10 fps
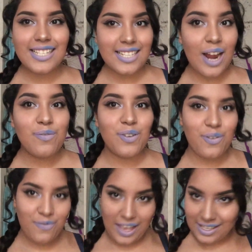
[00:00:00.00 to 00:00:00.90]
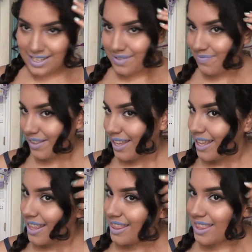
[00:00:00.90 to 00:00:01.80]
it's time for the face.
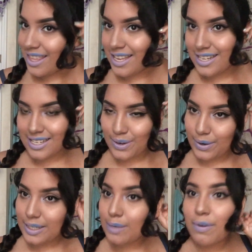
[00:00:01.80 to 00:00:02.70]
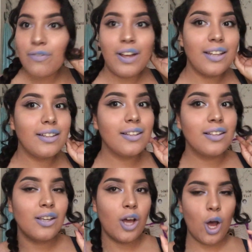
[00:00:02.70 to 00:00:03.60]
This is going to be fun.
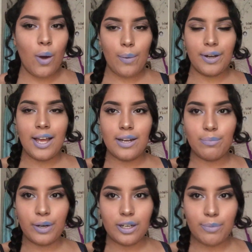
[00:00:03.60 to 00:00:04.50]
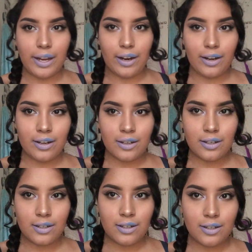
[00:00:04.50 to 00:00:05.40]
Oh, I went ahead and braided my hair,
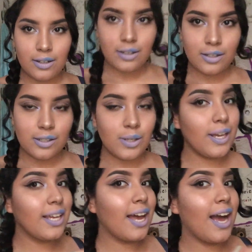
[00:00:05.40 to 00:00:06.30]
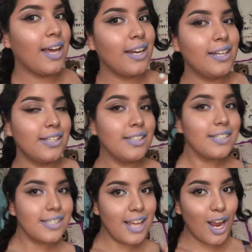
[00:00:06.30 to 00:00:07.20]
so it kind of
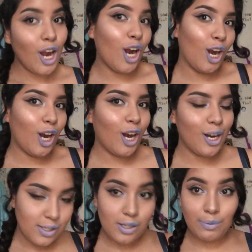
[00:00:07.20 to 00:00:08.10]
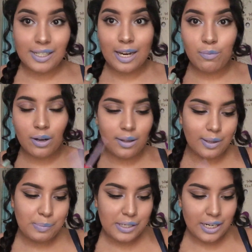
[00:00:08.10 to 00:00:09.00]
looks like her. So I'm going to take more of the
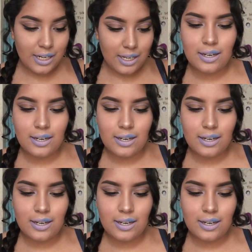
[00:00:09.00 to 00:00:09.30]
lipstick,